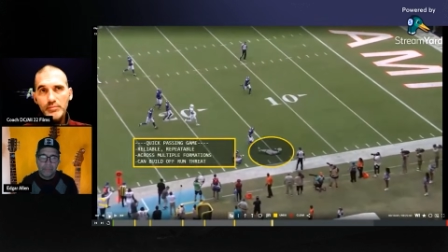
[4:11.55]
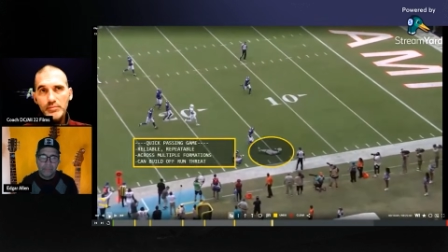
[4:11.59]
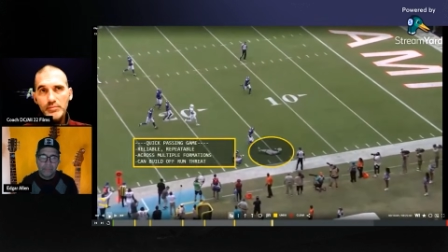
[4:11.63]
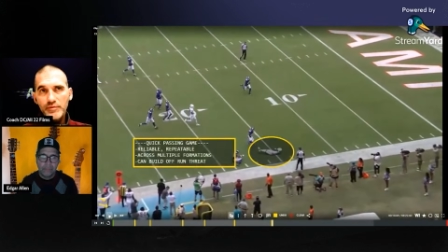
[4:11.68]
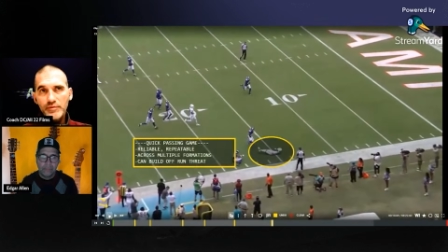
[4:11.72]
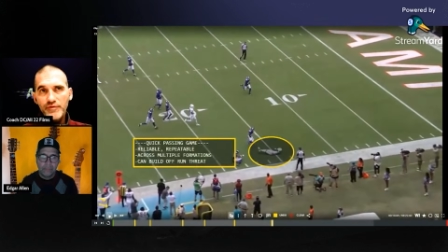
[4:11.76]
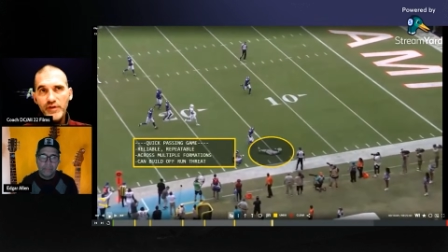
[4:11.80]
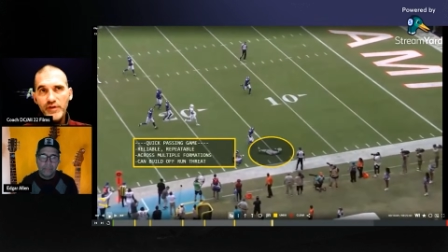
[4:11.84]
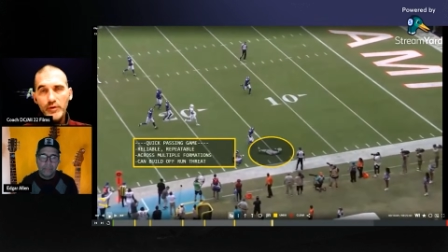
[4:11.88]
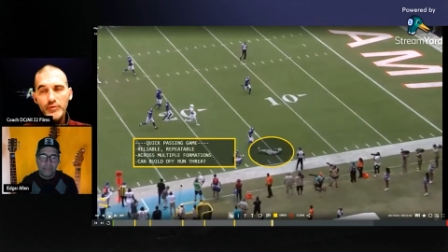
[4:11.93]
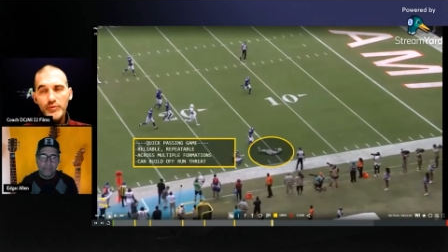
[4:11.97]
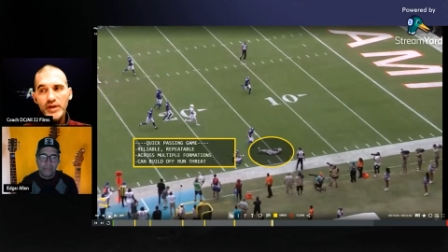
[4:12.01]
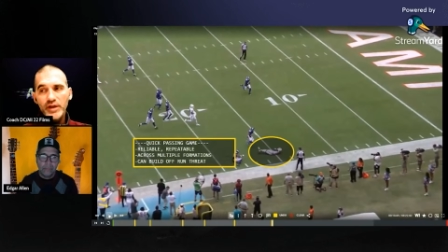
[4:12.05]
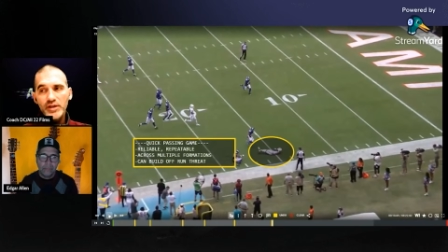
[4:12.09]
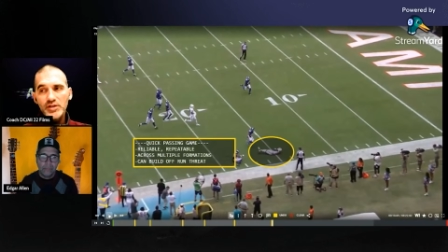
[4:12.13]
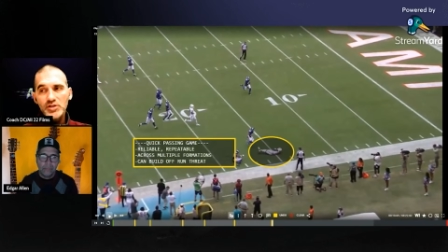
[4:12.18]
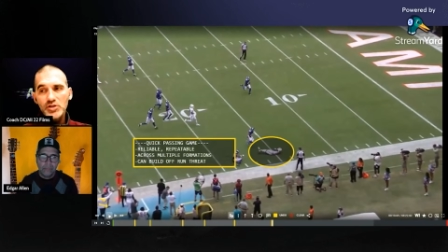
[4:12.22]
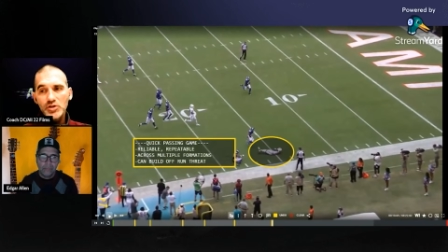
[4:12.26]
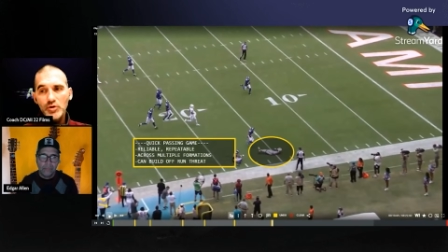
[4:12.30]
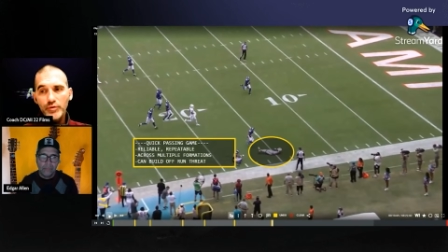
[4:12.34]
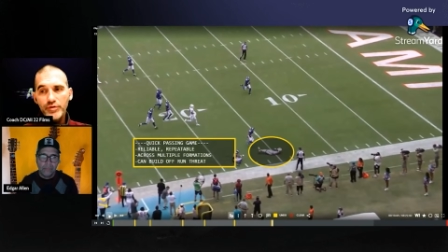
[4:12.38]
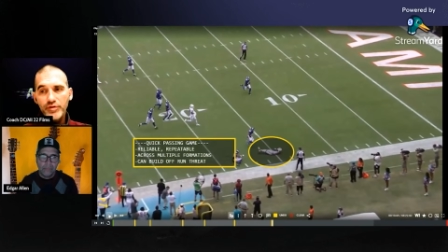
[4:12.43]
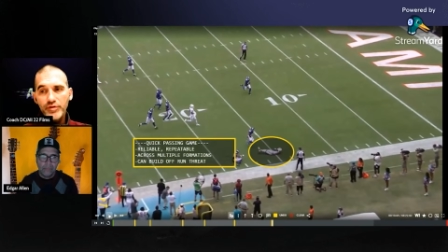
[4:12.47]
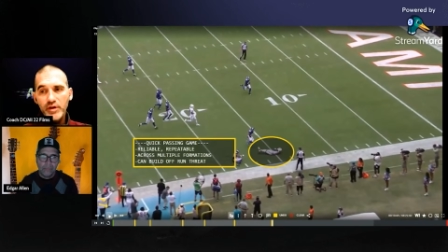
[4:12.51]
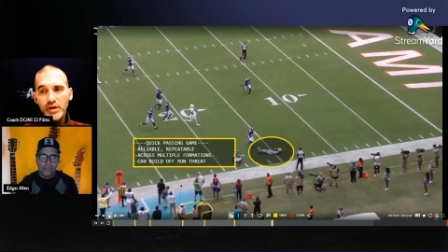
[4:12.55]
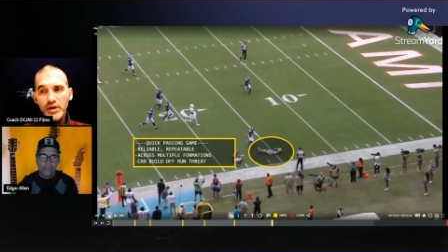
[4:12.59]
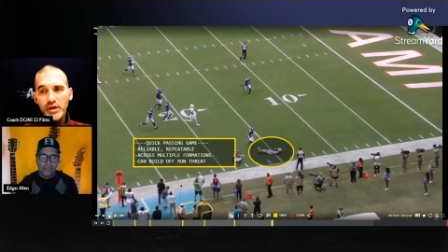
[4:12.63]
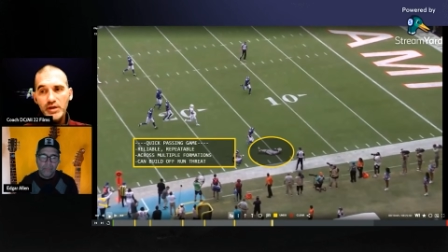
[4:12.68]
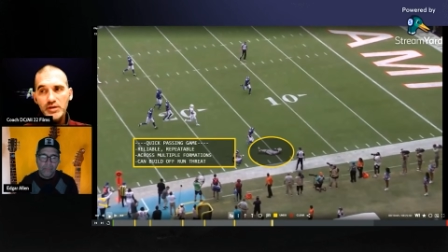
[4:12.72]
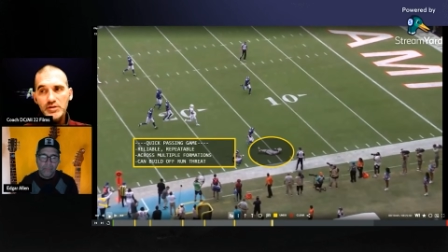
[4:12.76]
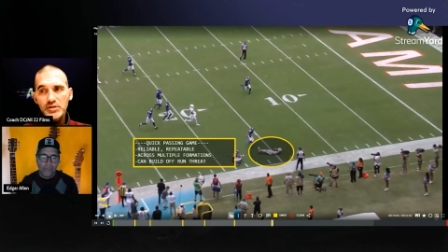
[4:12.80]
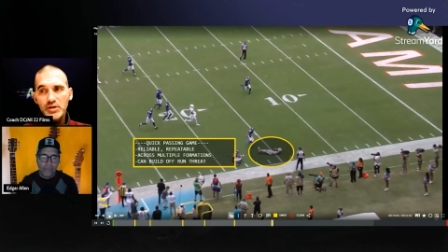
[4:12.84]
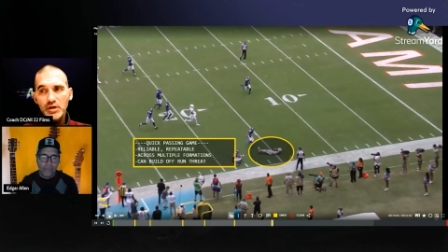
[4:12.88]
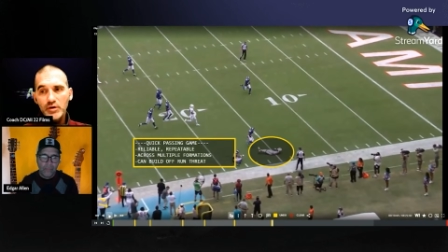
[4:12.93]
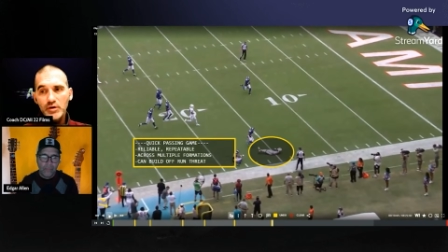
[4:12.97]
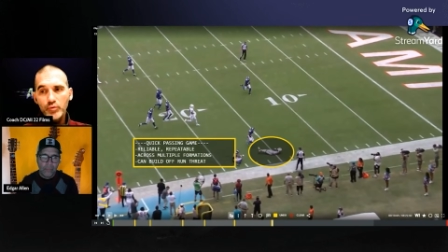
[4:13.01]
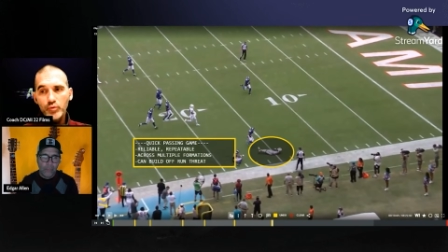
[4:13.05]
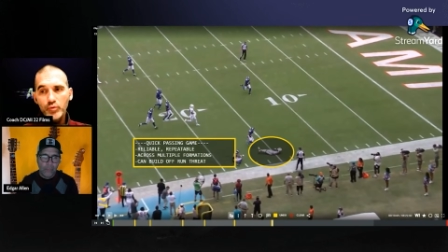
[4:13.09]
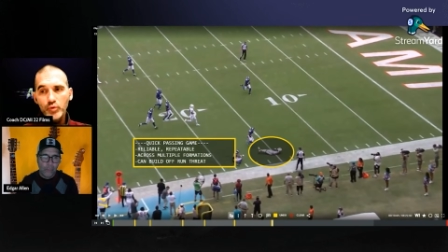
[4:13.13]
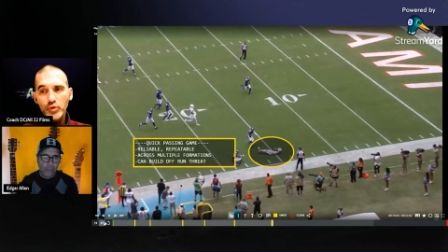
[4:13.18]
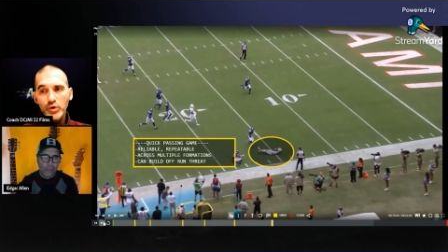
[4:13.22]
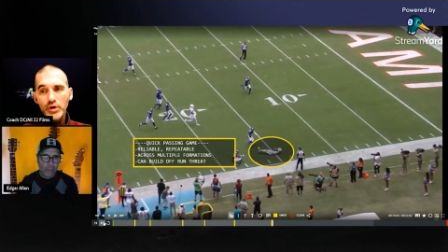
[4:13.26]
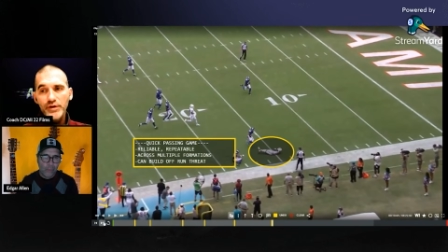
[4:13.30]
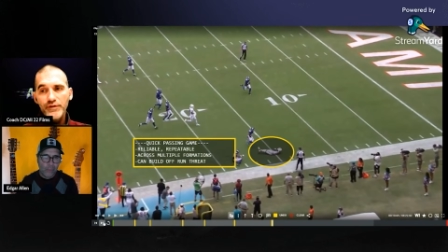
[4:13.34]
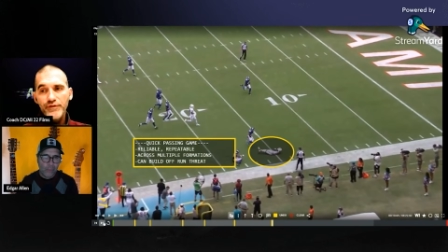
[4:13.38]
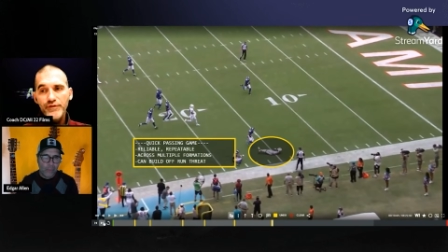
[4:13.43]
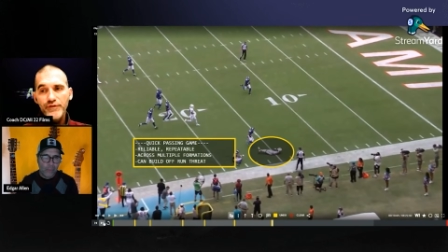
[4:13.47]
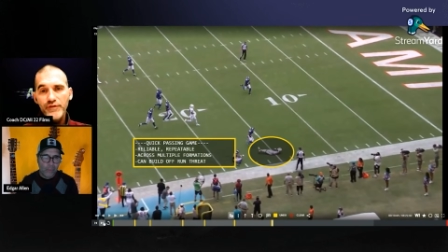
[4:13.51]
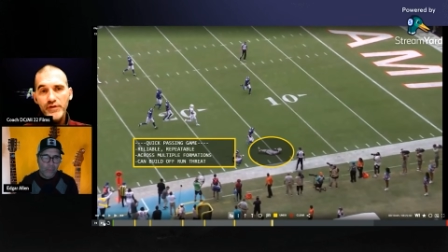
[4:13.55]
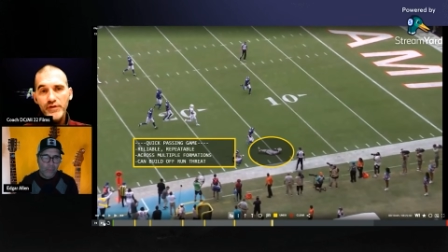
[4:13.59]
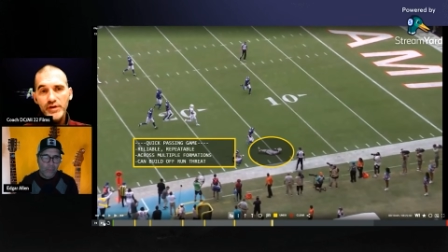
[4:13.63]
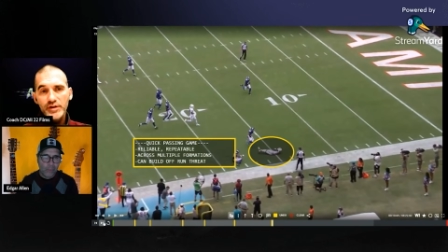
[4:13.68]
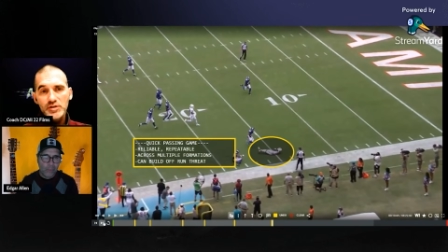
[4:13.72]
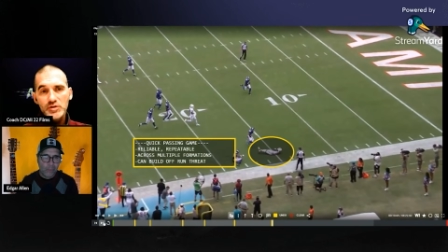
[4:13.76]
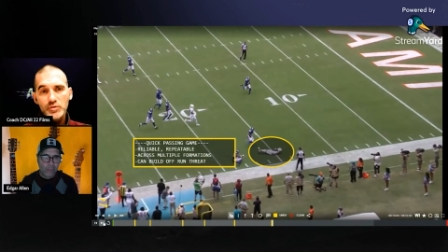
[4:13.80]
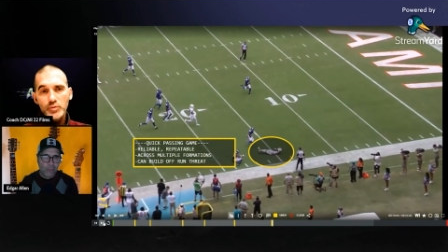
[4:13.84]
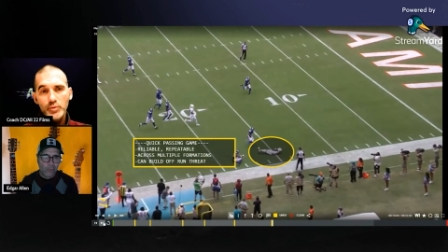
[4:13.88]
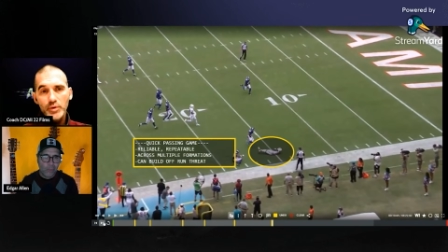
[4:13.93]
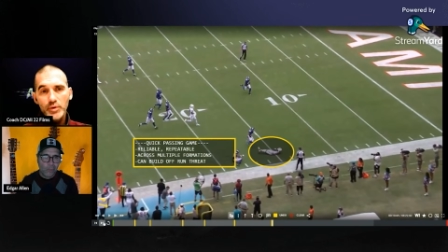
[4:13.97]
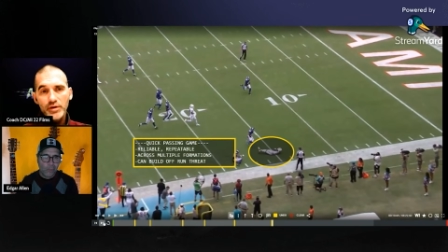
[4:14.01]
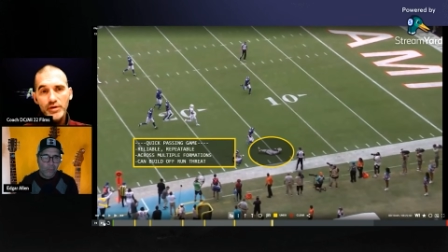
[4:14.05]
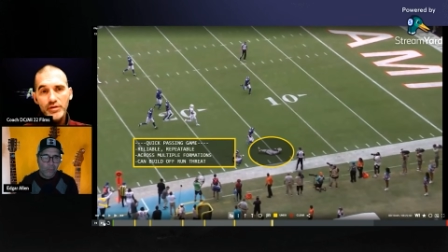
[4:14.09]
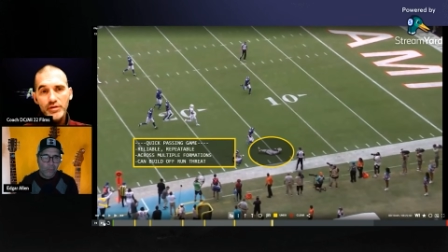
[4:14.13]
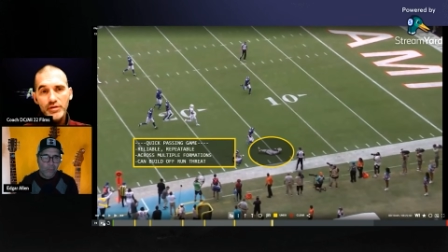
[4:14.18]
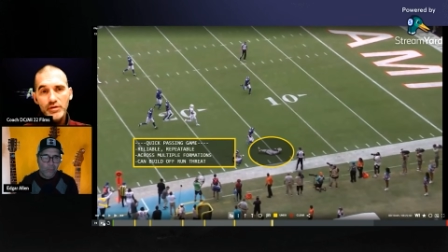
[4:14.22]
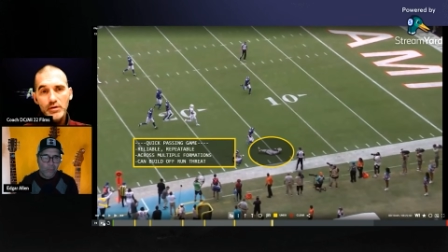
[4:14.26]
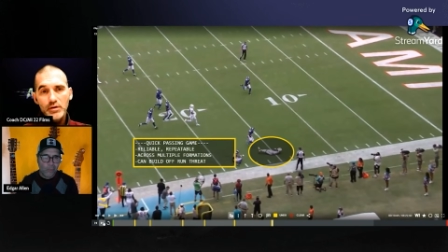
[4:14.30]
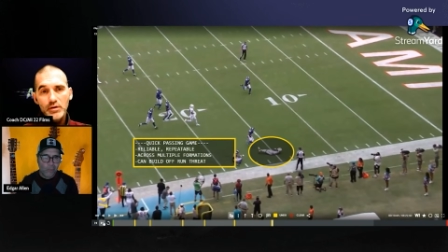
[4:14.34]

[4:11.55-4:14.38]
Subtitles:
foundational things, and it really fits with